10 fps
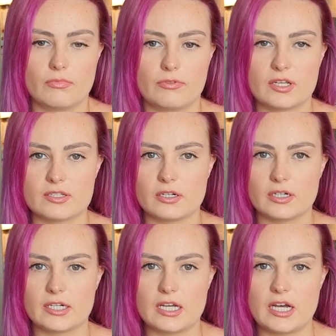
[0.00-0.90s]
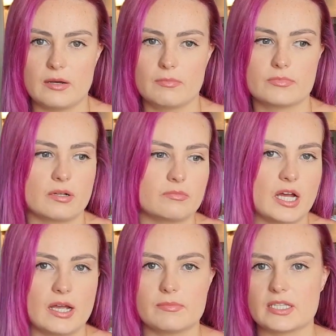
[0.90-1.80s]
things are gonna come.
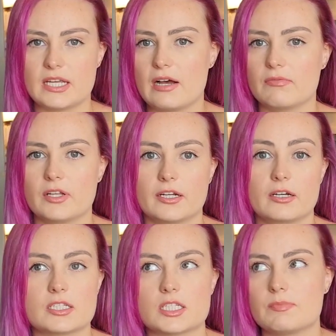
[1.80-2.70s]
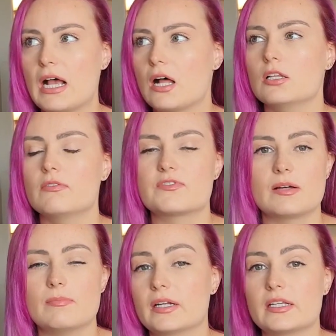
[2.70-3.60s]
Sometimes they have like a smell of
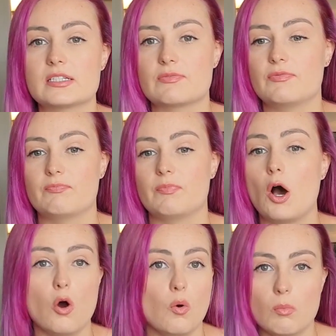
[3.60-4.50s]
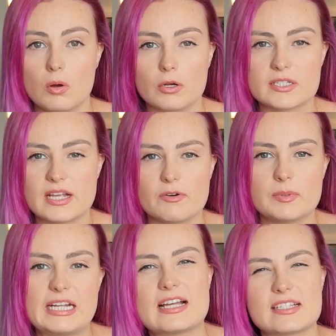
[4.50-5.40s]
somebody's home because
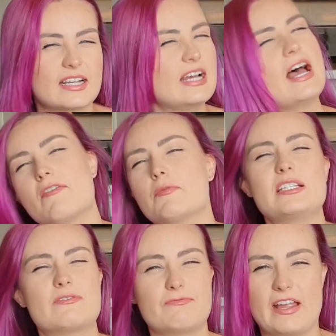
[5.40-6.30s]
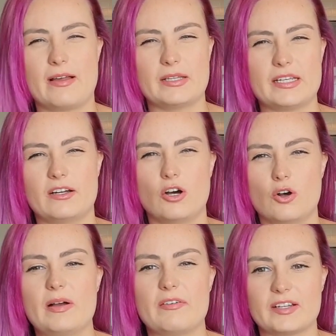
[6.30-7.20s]
everybody has like, everybody's family and
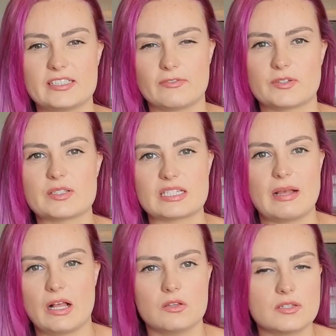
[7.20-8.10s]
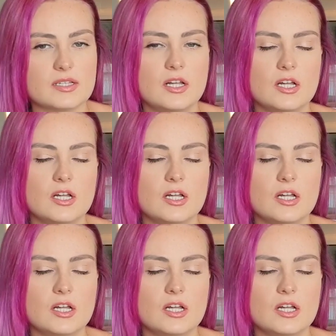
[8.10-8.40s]
home have like different smells.